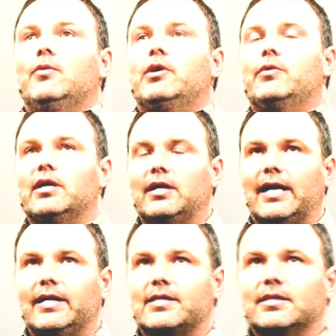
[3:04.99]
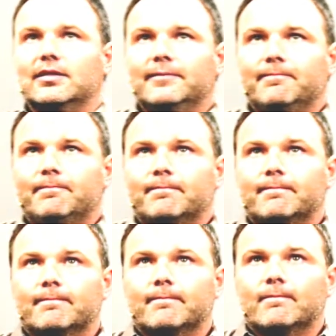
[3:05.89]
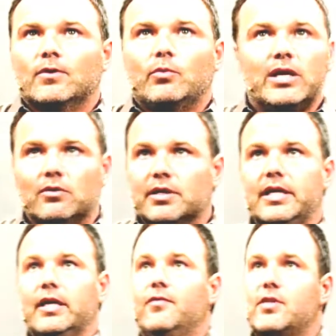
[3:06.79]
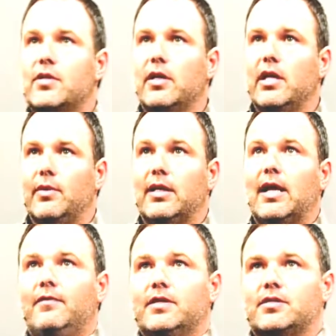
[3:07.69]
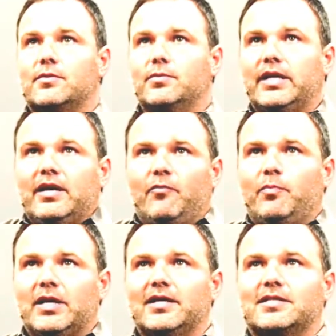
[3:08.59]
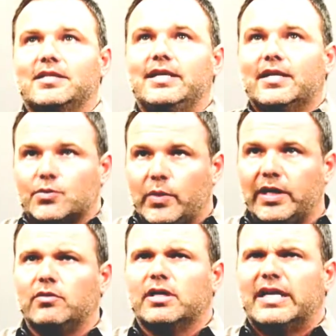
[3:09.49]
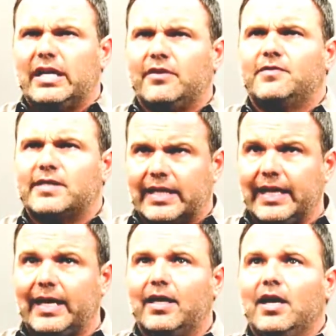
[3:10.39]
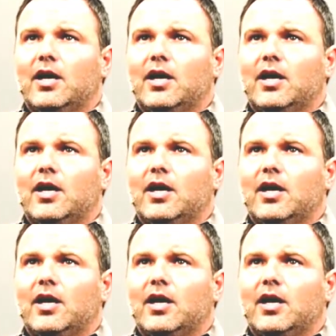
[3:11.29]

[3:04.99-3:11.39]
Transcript: we realize we don't give so that he would love us. We give because he does. We don't give to get.